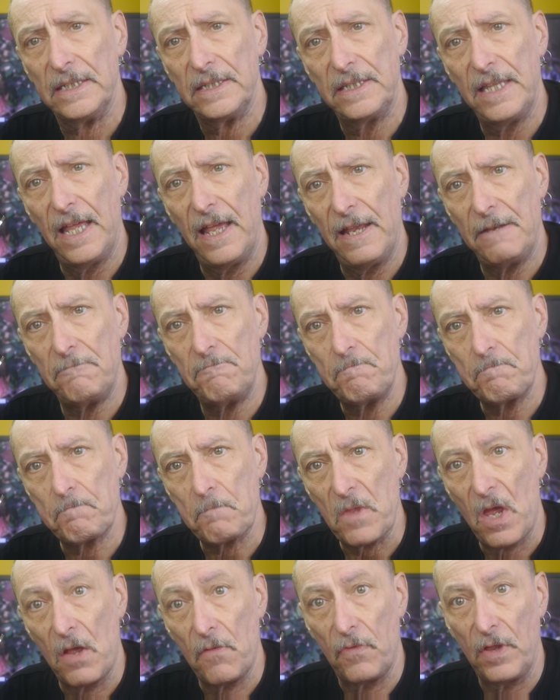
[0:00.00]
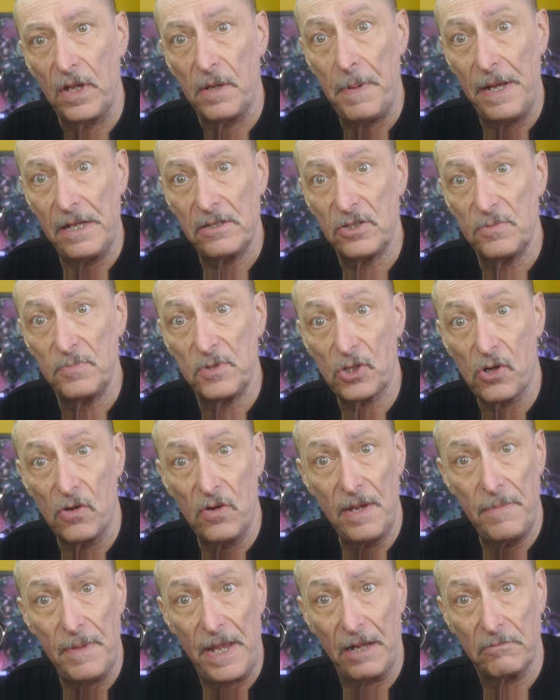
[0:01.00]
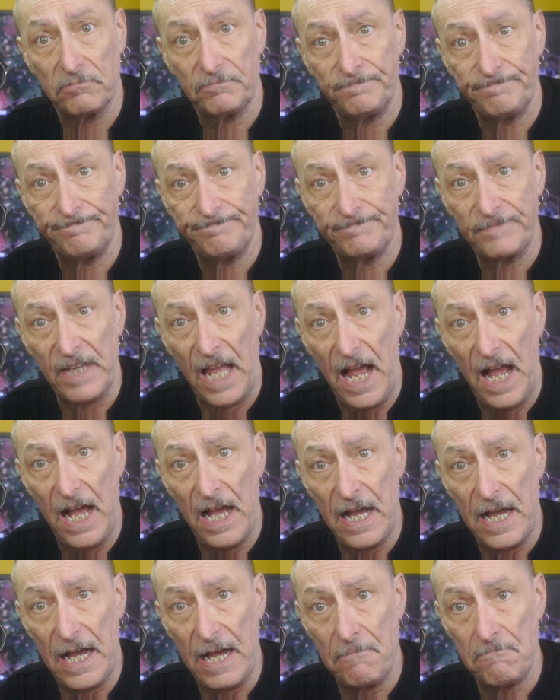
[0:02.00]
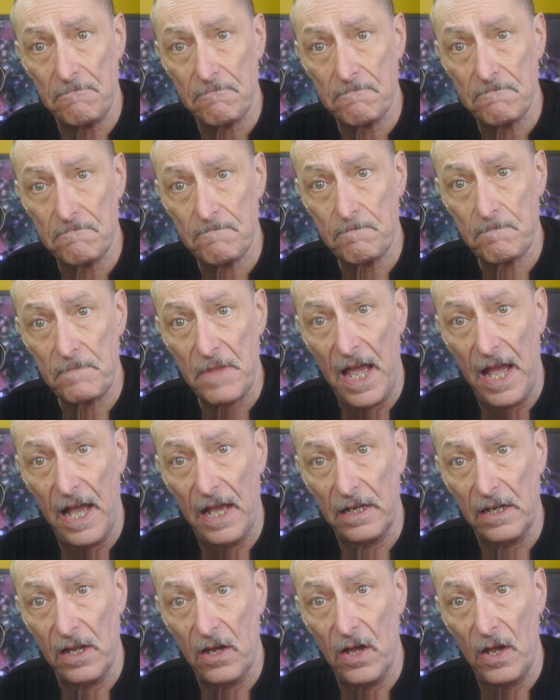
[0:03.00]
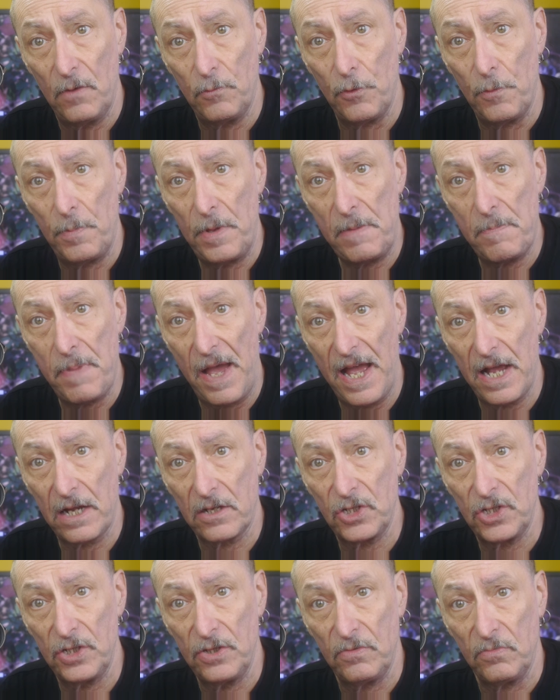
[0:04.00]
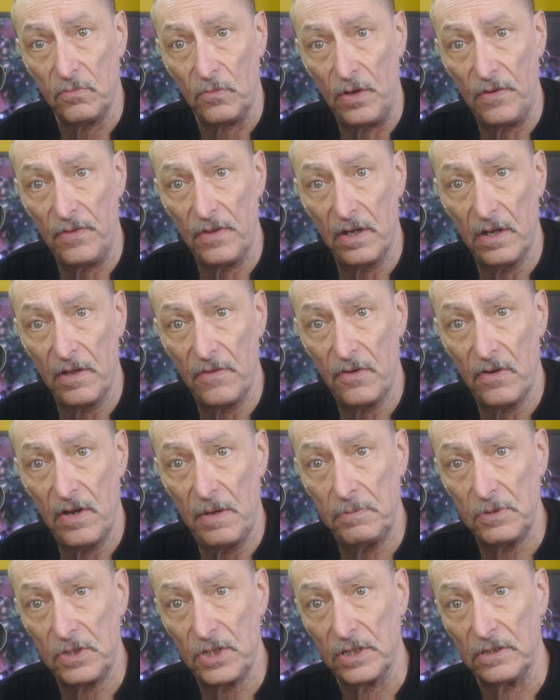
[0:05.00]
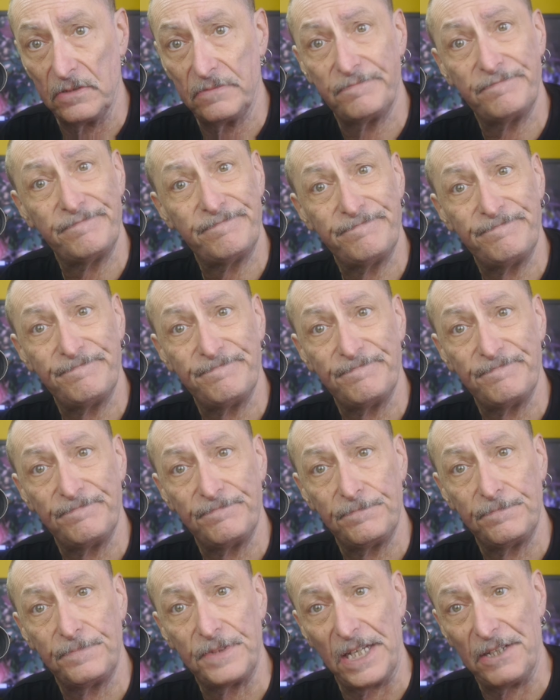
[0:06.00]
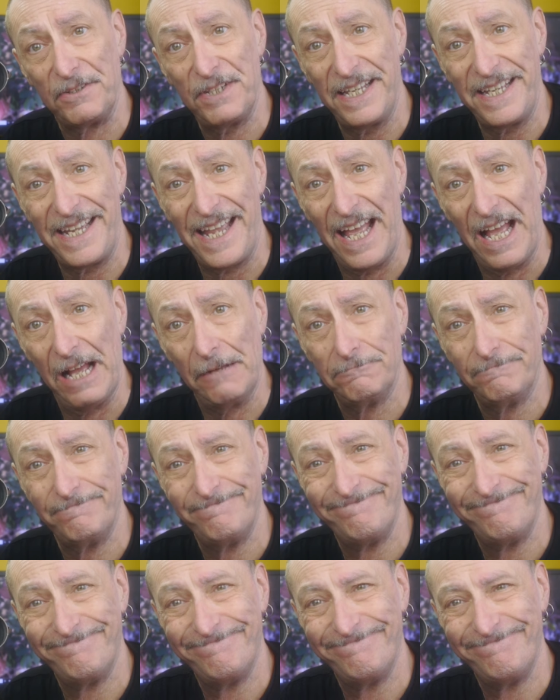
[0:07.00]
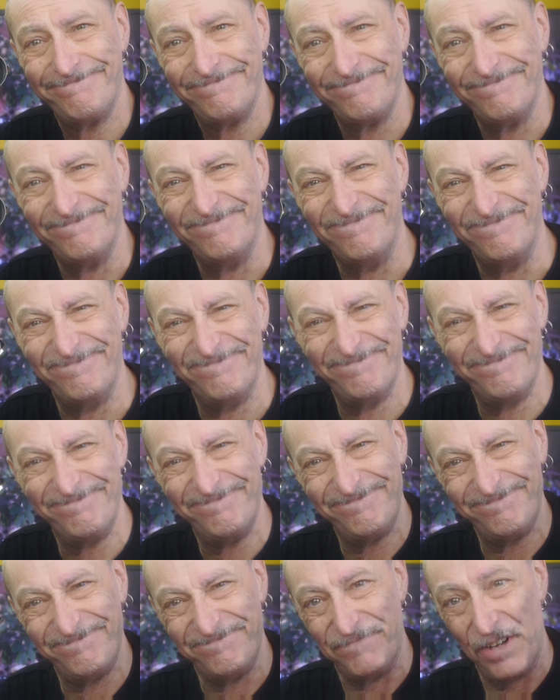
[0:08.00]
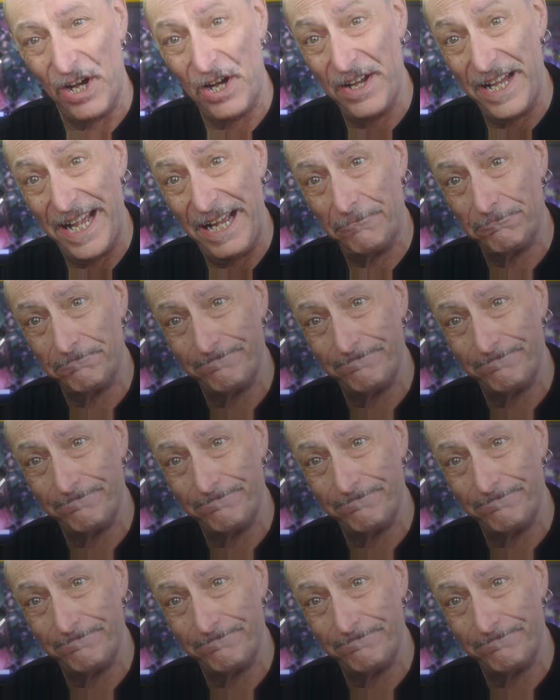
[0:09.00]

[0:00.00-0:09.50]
then think about subscribing. And I will be back soon with another episode. So take care. Bye.